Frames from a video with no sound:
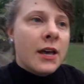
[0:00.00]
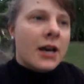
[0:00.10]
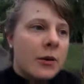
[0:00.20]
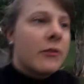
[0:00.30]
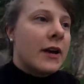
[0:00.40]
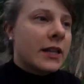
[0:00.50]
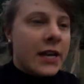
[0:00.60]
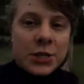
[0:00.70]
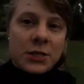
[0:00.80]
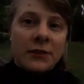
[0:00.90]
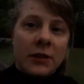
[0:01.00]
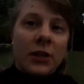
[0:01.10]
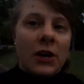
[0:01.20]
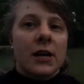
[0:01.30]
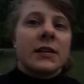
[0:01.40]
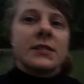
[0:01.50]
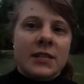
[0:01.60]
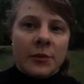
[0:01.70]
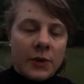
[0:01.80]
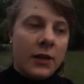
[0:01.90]
violations of the law,
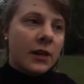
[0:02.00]
some